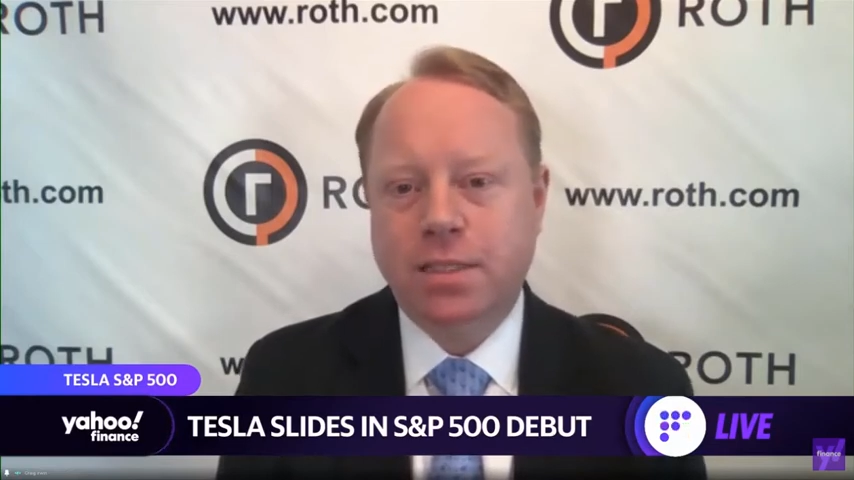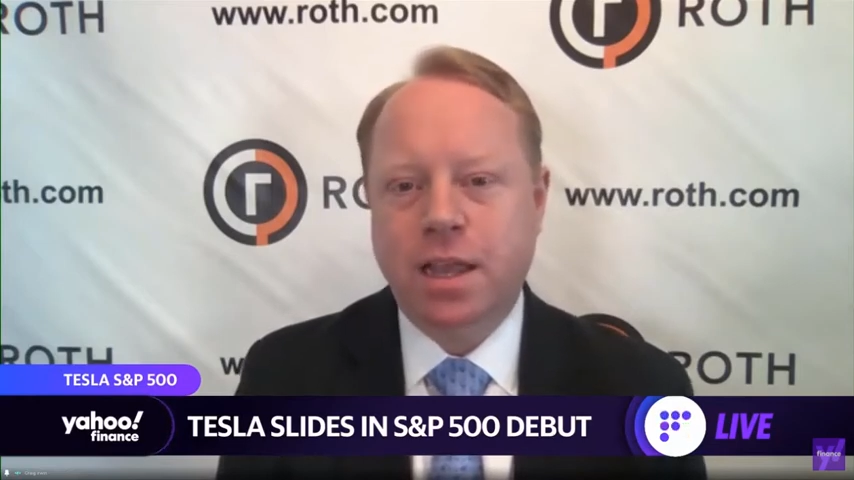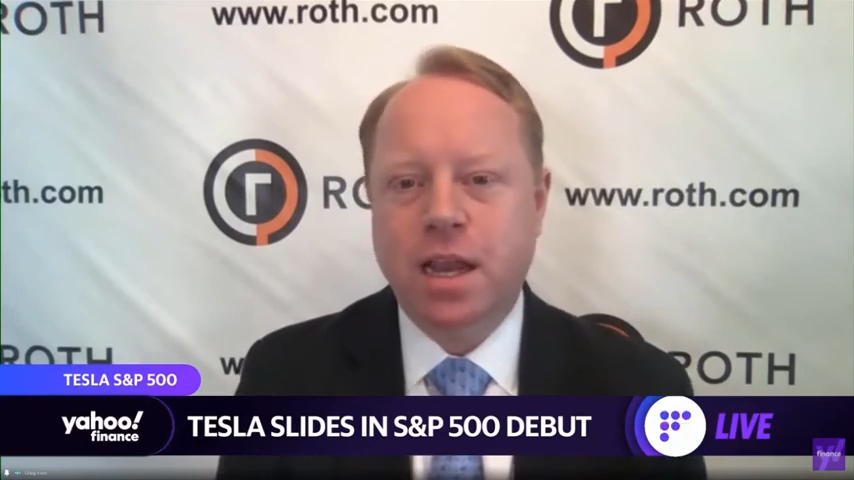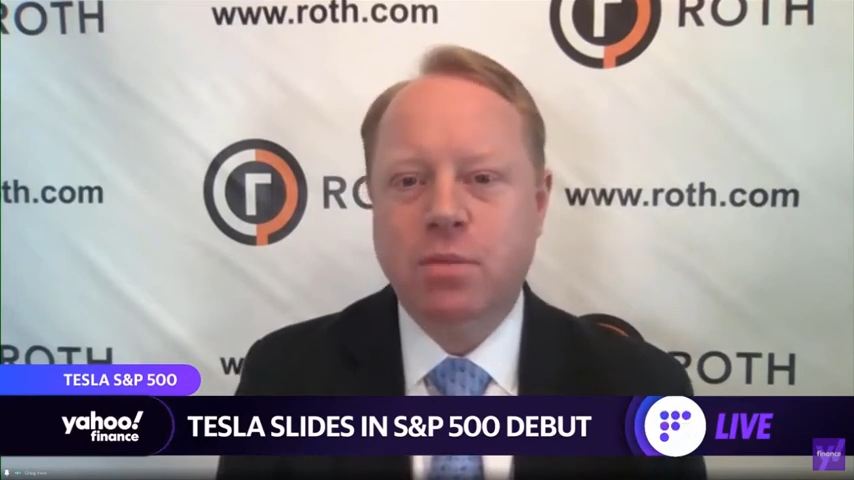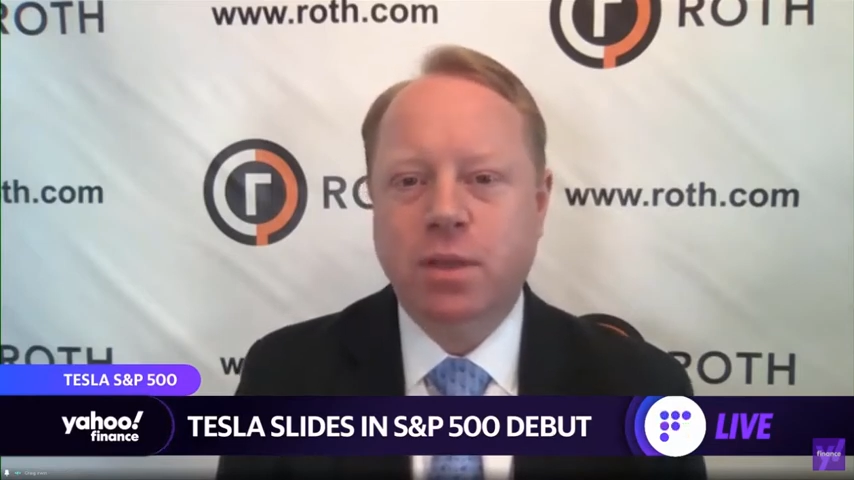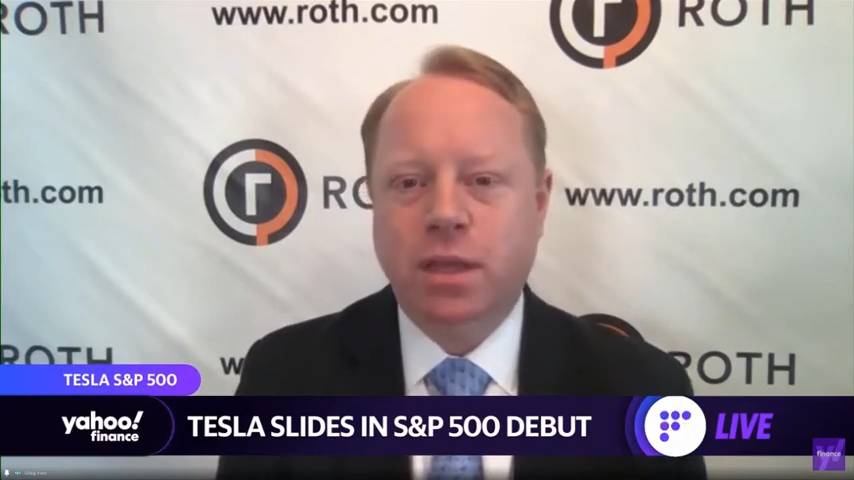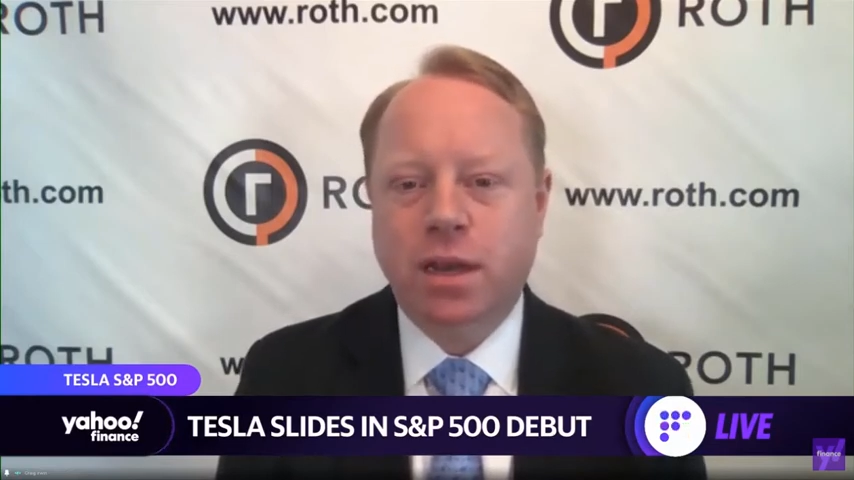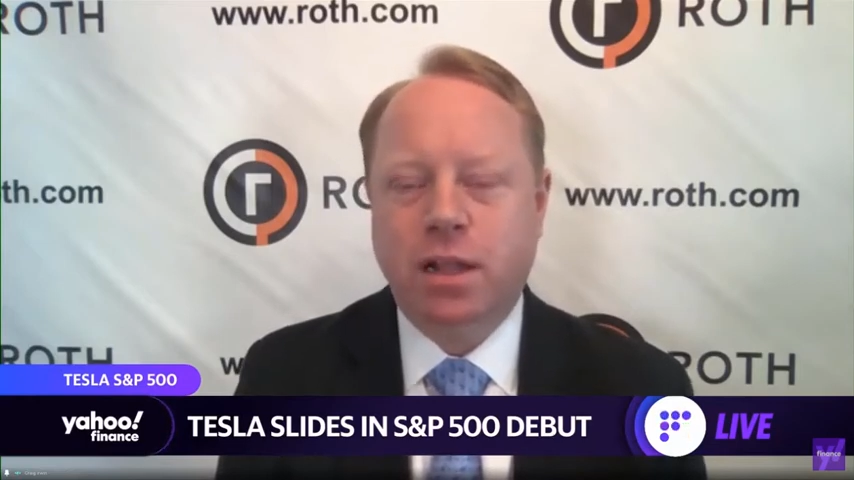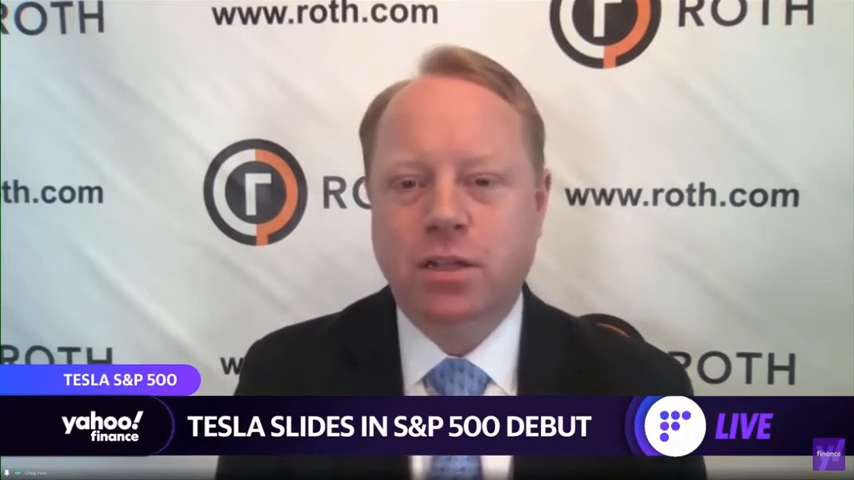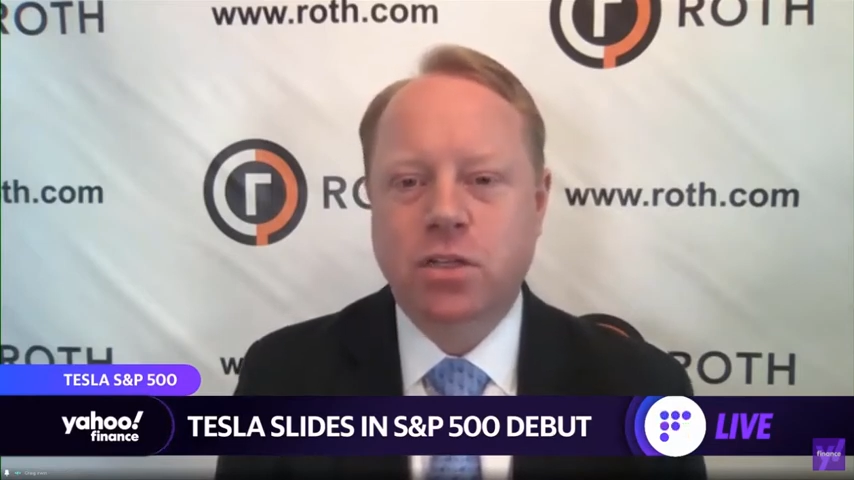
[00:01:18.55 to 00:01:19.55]
it's $80
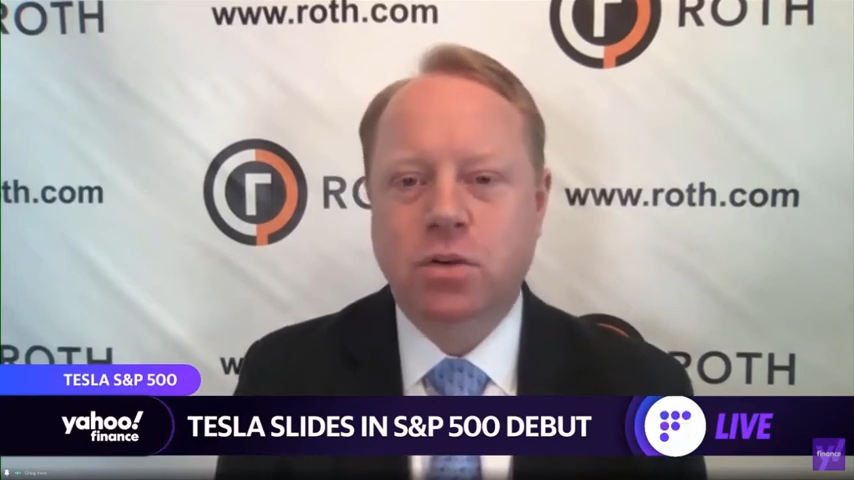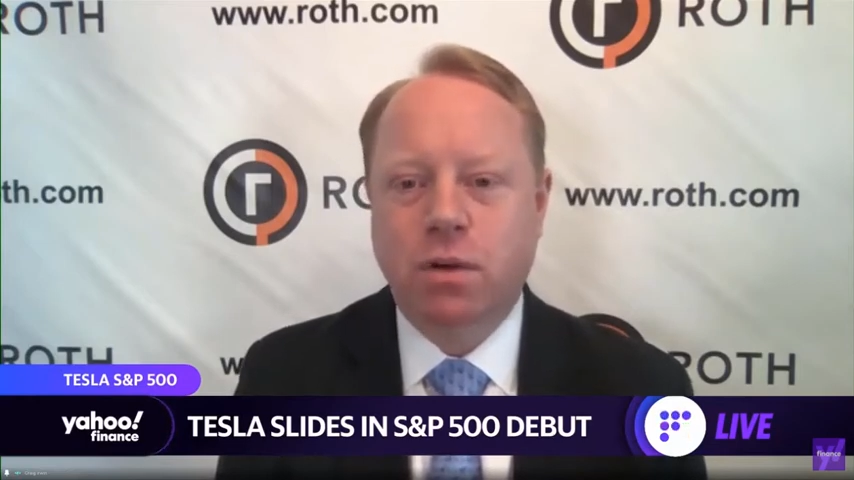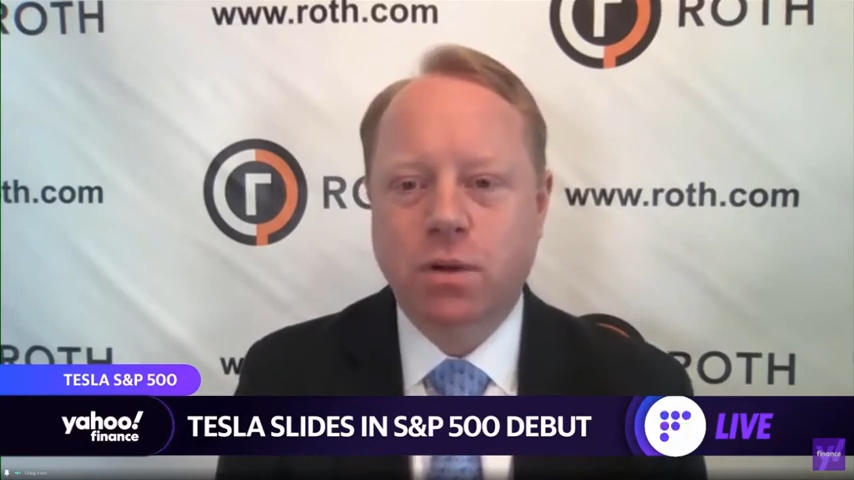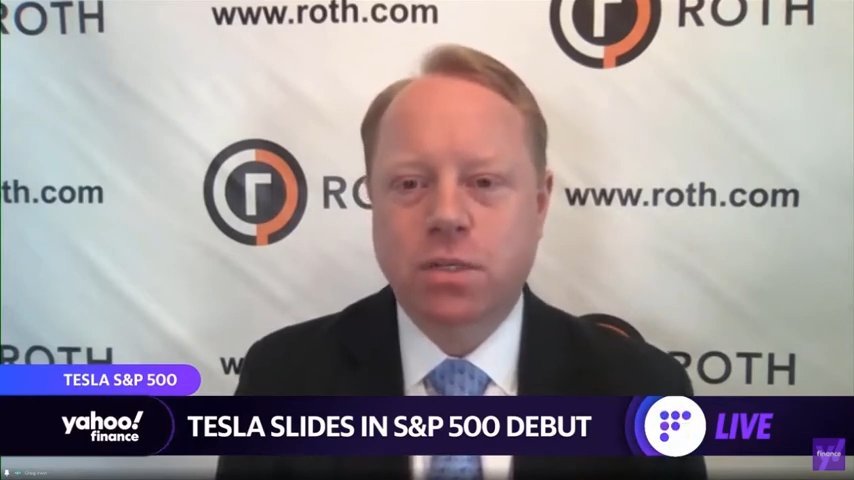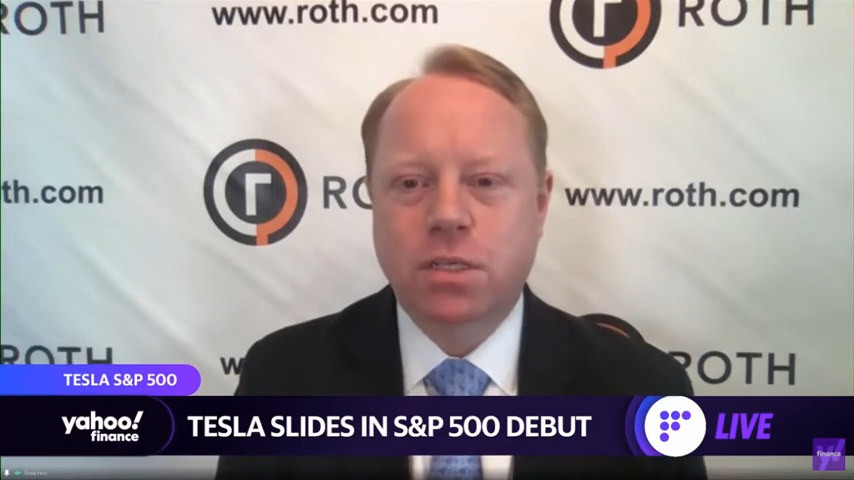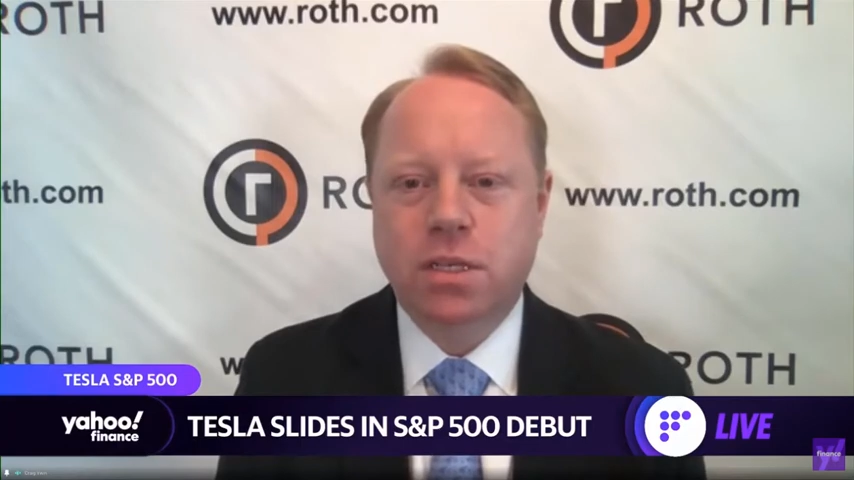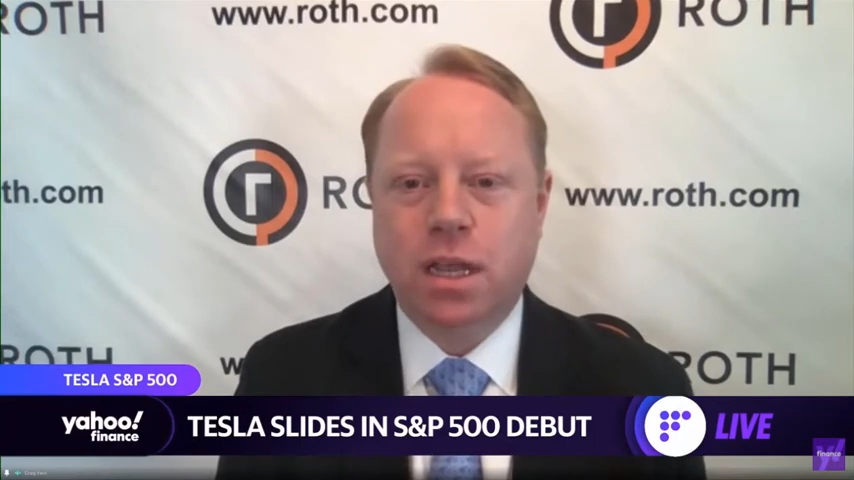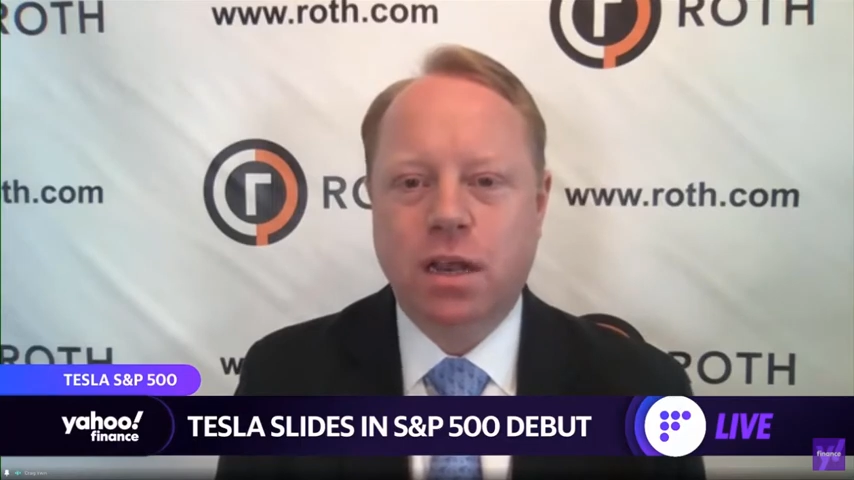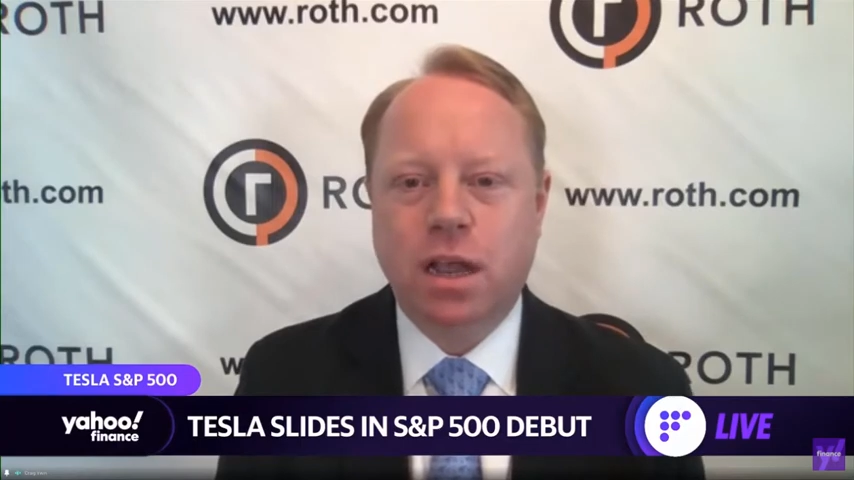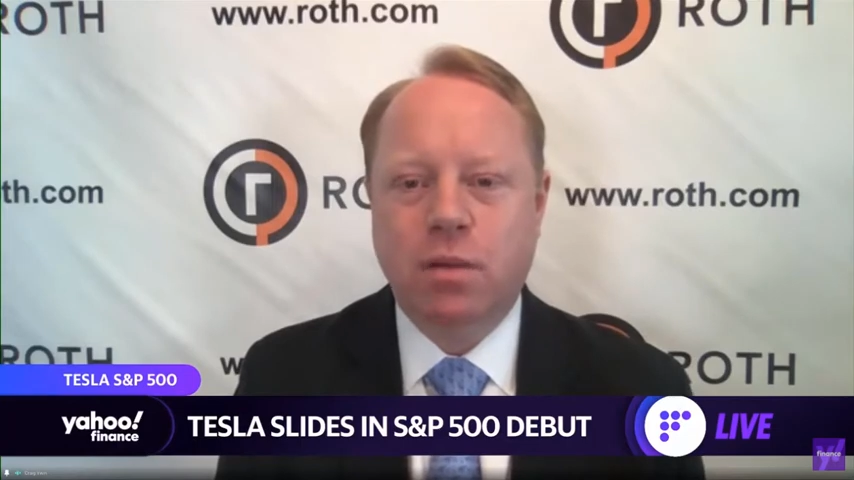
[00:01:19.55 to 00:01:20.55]
billion gross in,